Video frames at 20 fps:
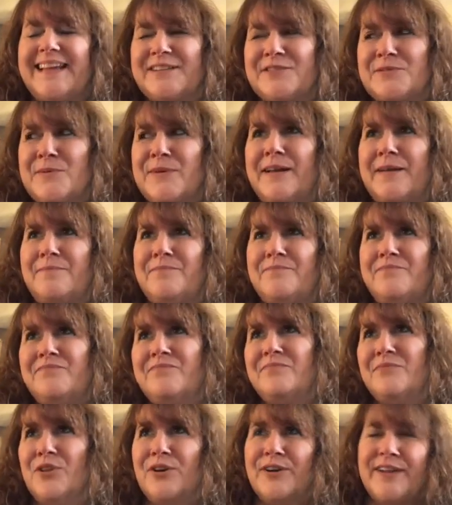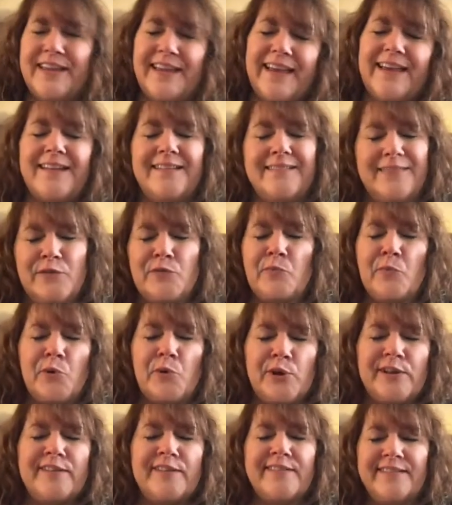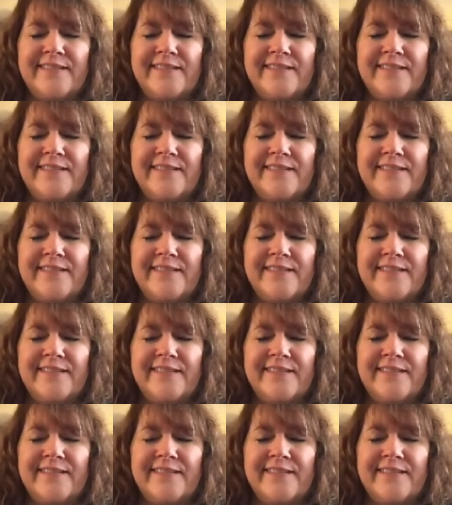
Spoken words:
That's what I'm looking at this point.